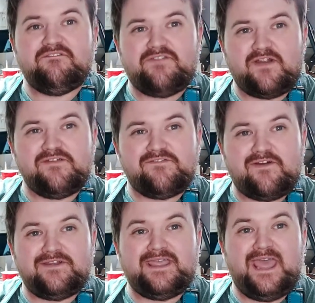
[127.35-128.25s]
very,
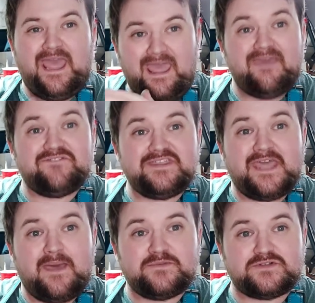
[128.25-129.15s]
very heavy
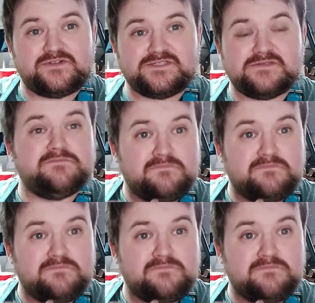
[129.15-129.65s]
chemicals,